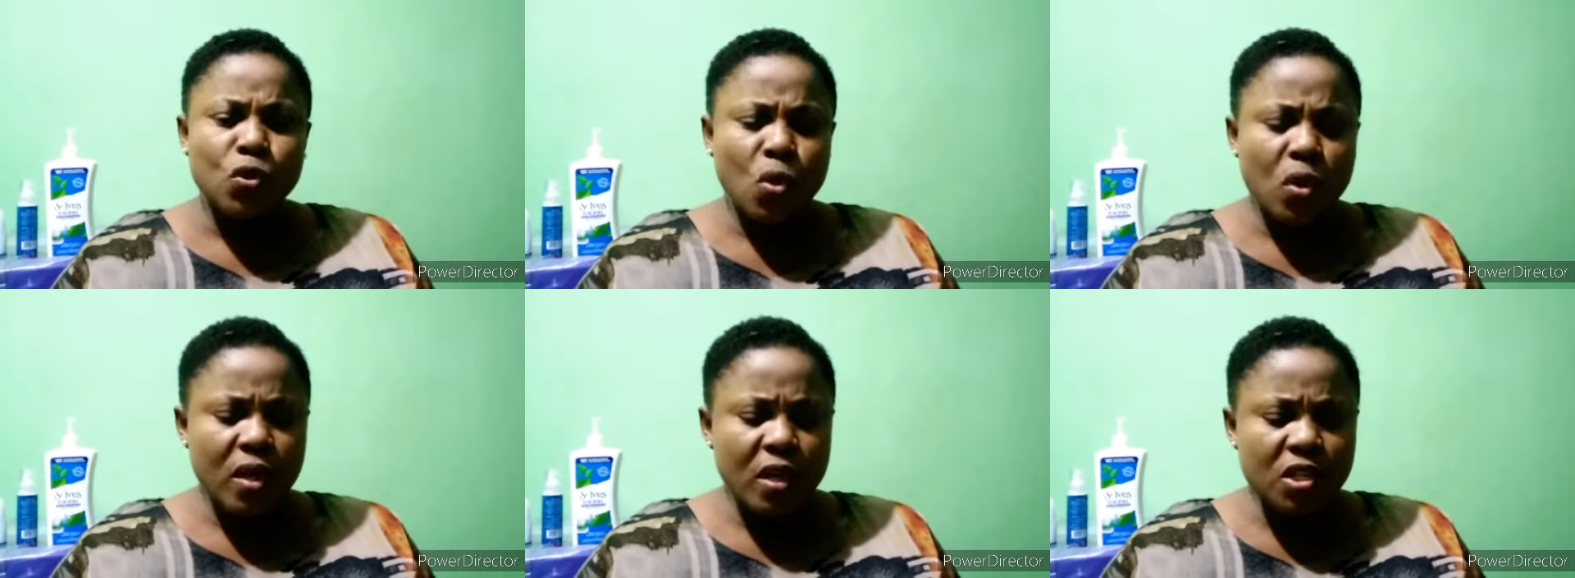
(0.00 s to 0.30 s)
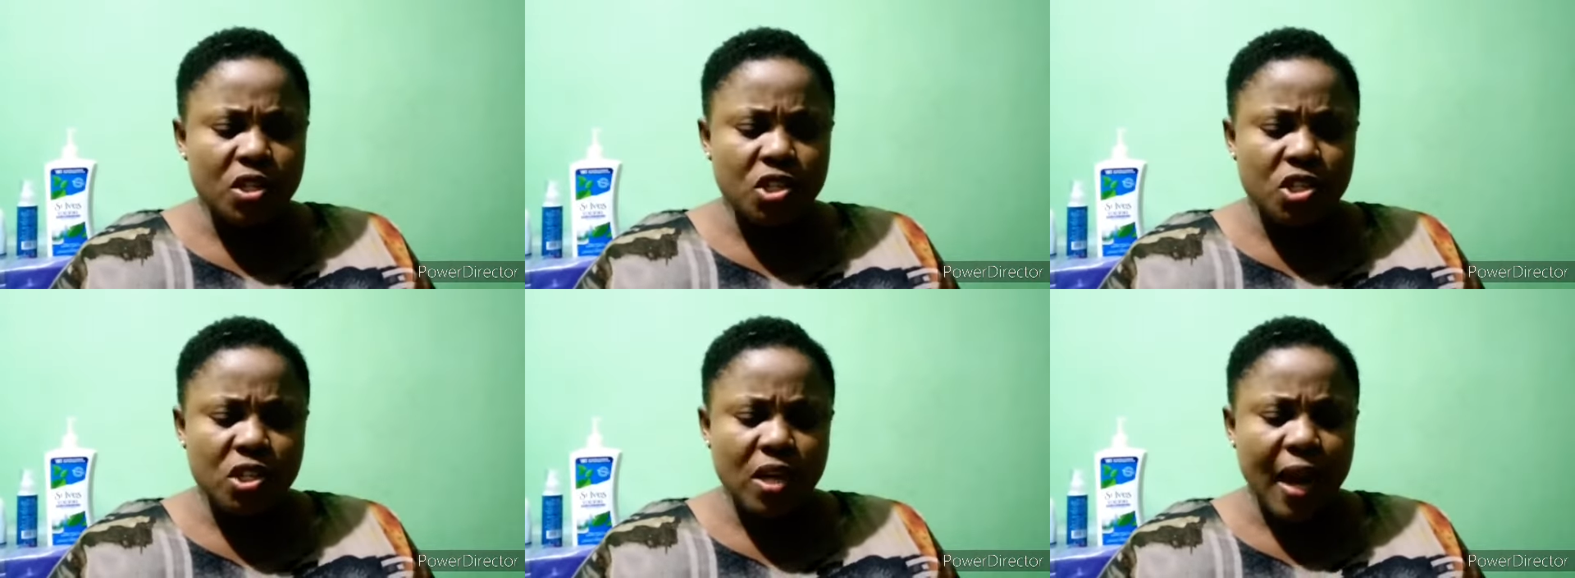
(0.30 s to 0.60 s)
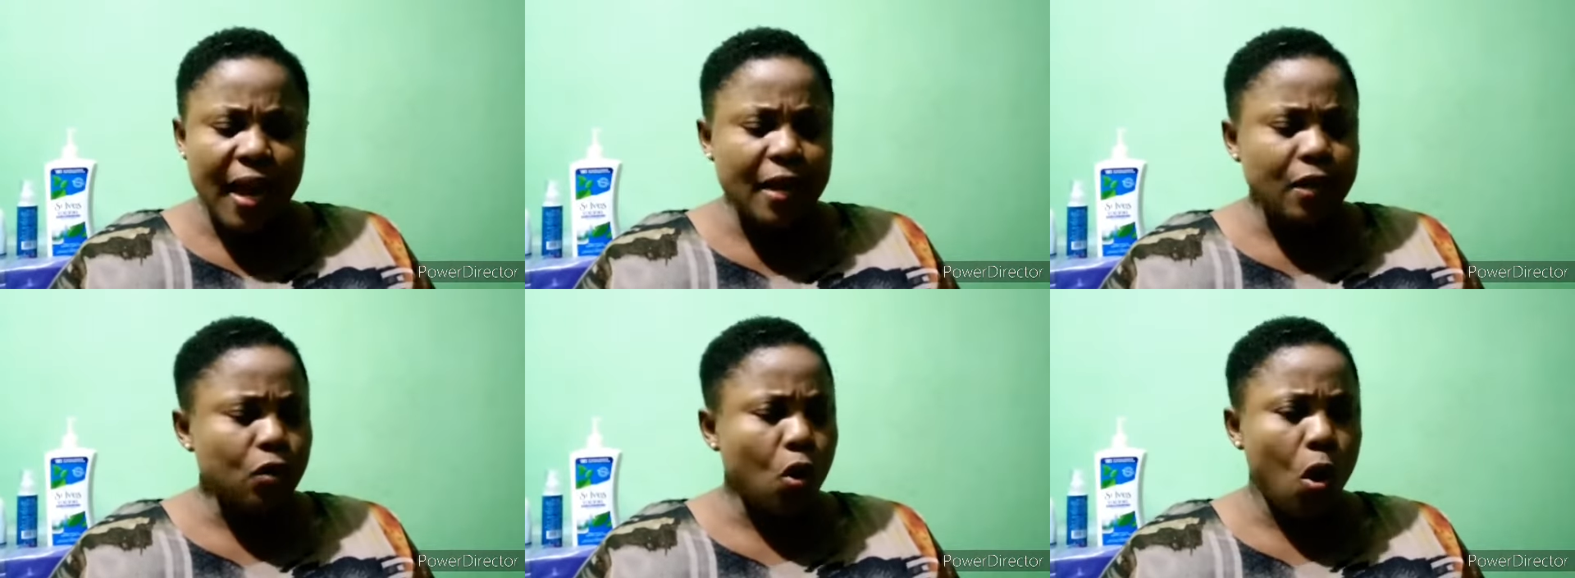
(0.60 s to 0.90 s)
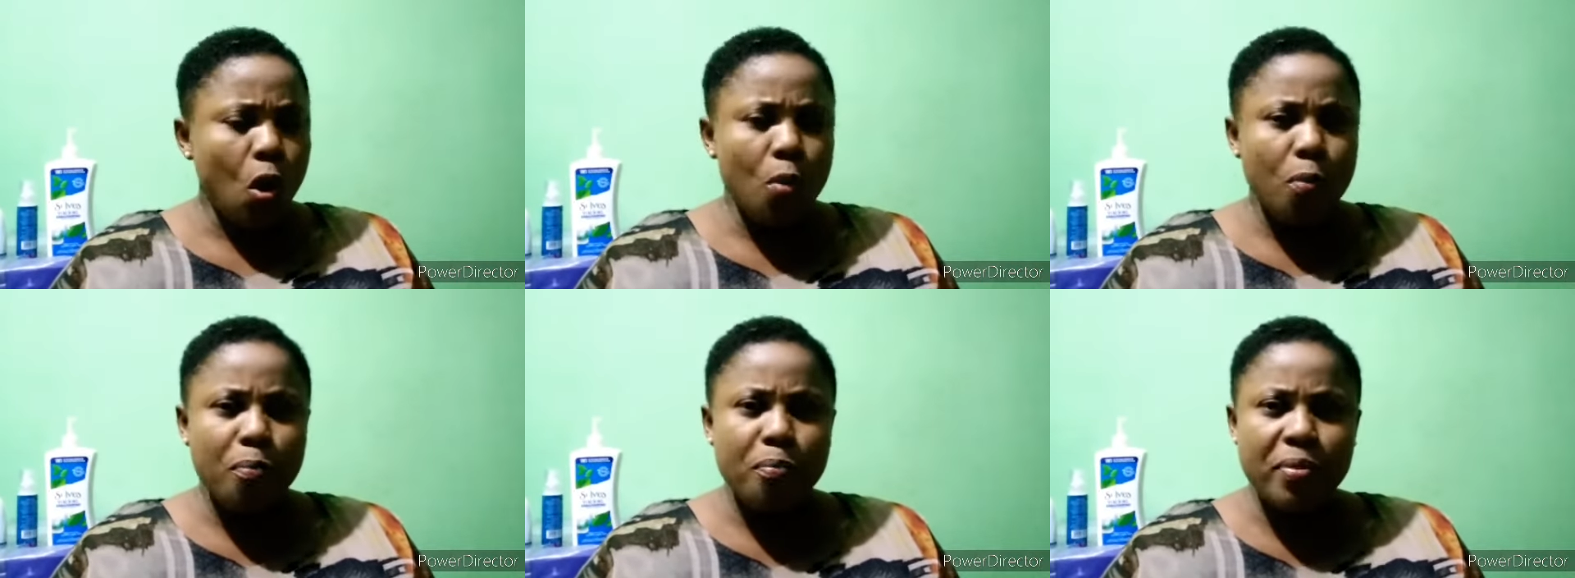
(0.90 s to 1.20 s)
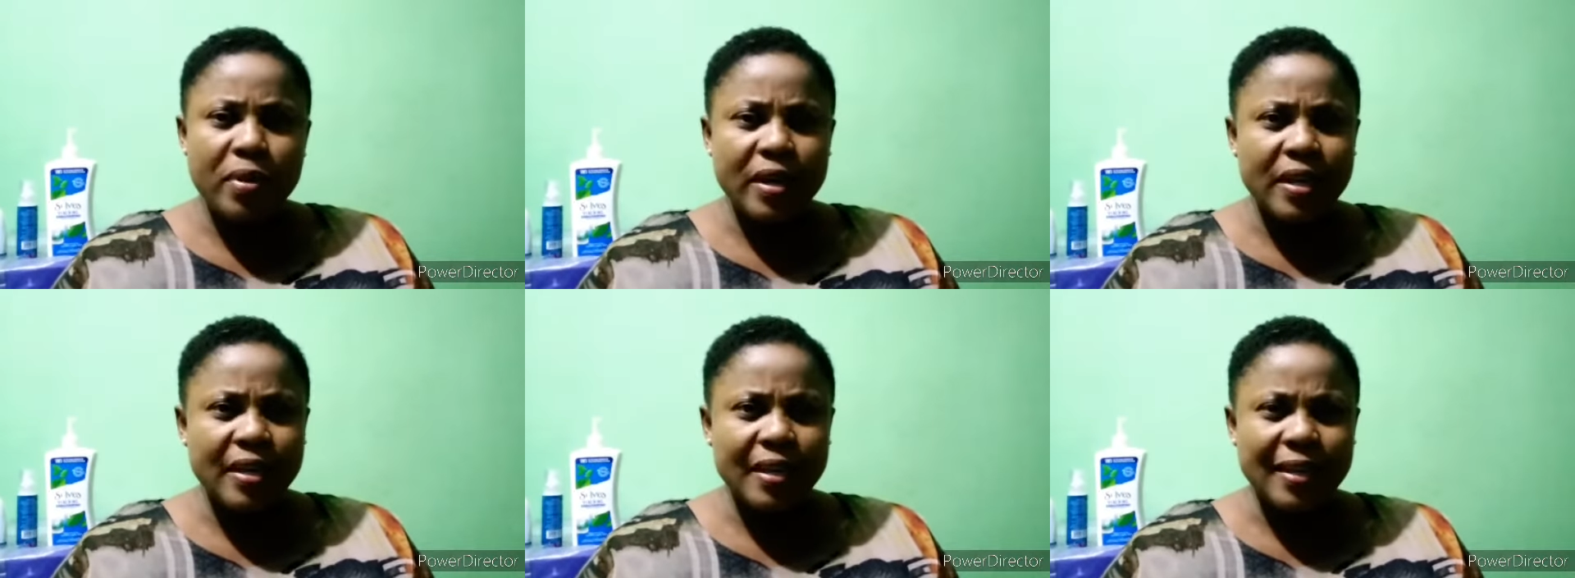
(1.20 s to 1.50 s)
So in child
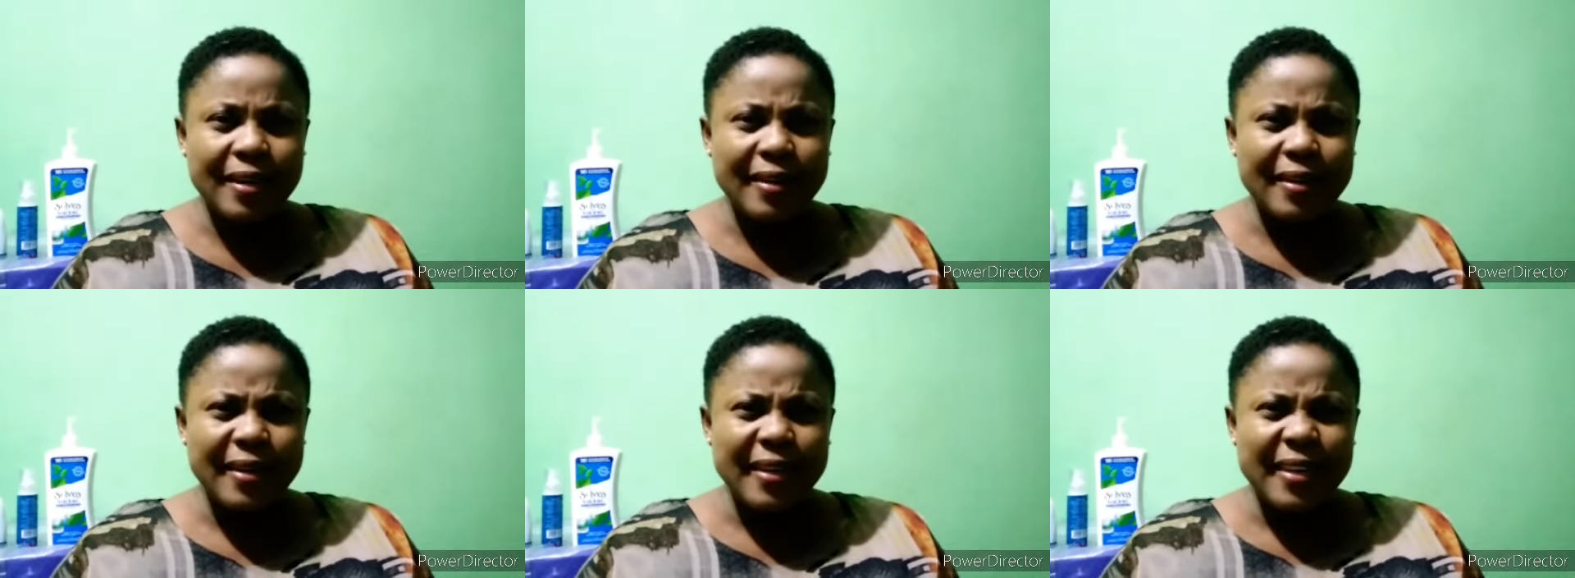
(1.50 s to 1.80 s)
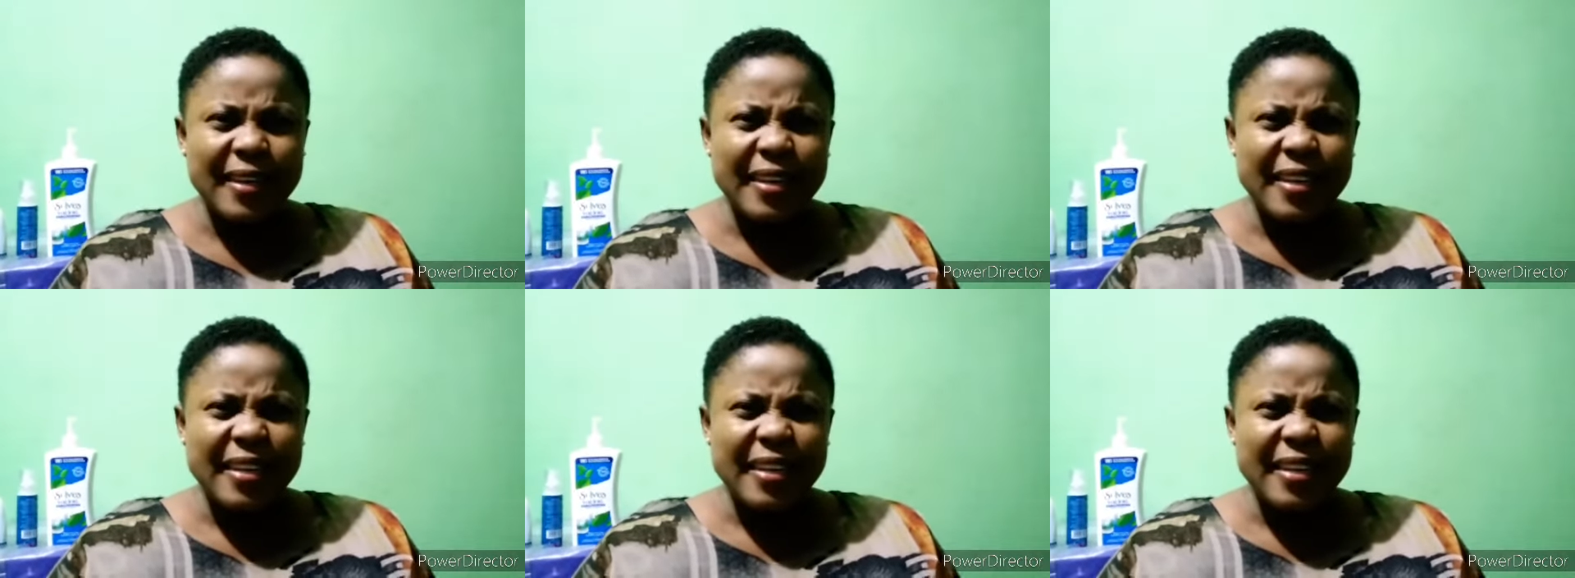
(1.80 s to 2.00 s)
upbringing,